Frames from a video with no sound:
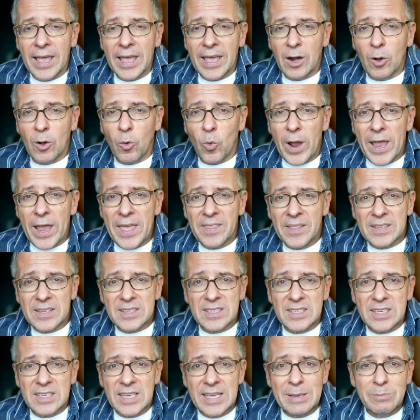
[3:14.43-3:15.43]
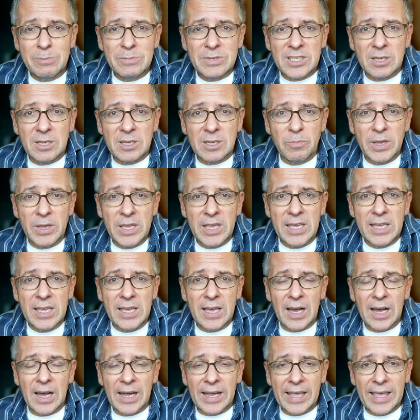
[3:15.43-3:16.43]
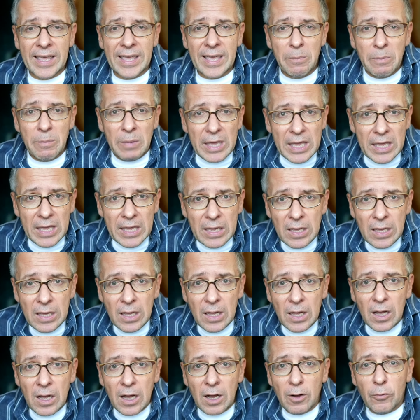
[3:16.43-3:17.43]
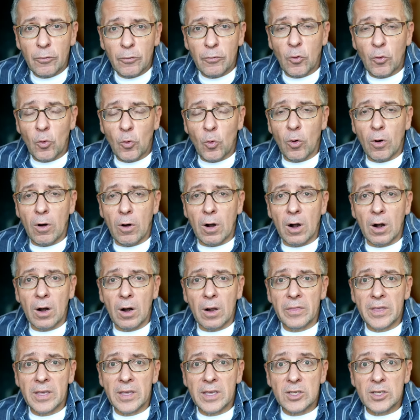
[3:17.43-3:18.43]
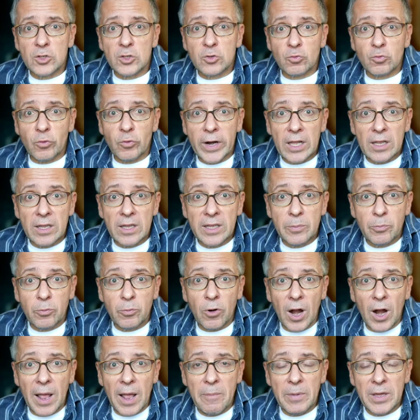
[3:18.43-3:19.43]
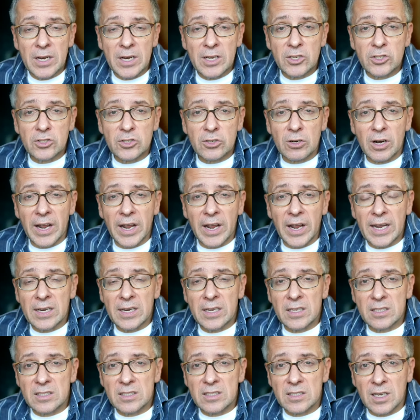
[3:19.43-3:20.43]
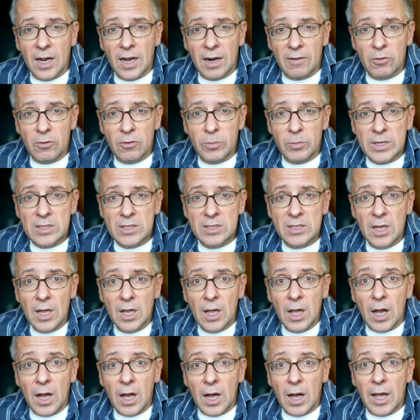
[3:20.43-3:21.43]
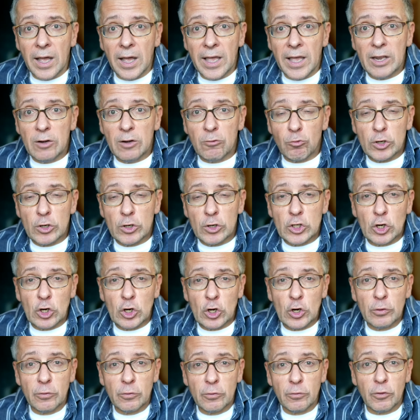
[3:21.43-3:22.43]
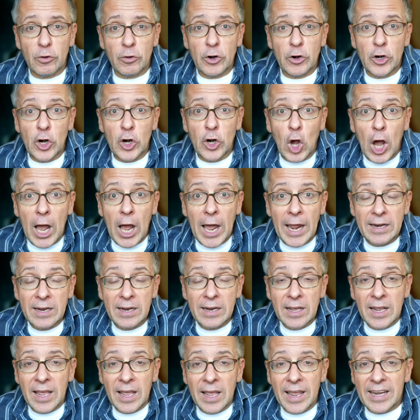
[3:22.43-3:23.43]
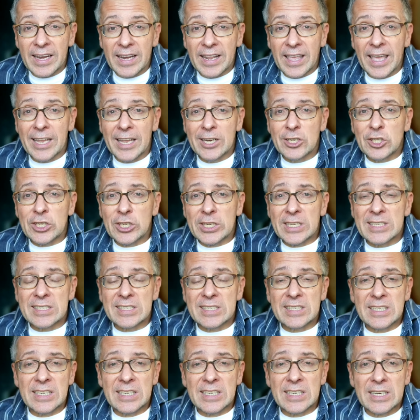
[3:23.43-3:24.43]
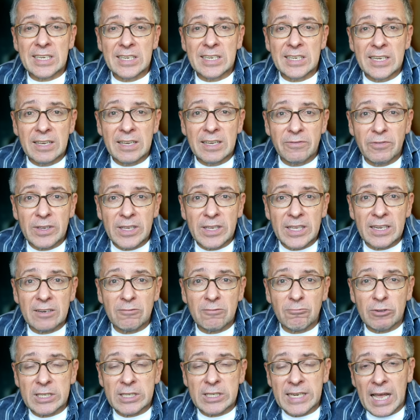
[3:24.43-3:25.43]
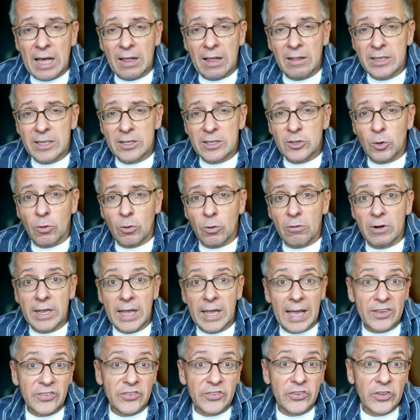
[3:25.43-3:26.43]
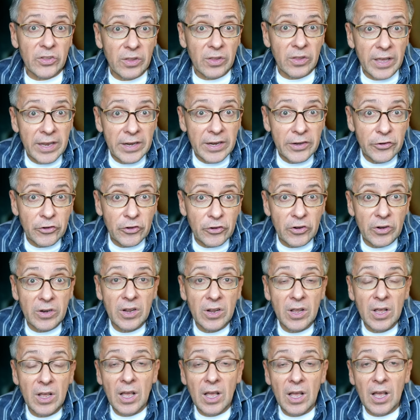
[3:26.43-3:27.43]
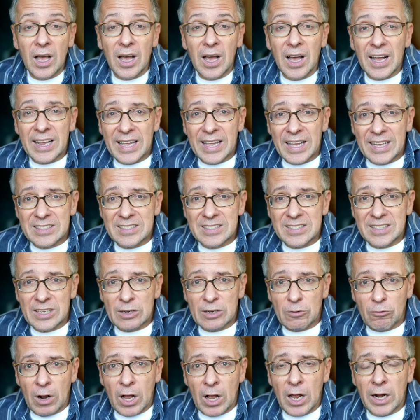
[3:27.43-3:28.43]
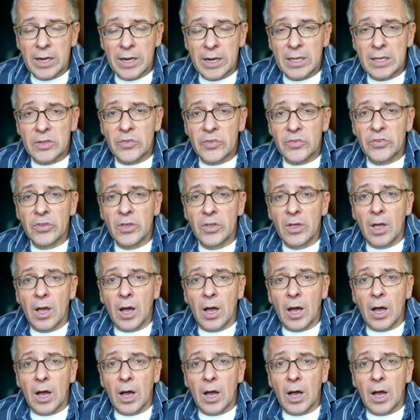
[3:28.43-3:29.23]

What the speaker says: in a way that seems to be a gimme for the Israeli prime minister and his government in return for not engaging in significant retaliatory escalation against the Iranians?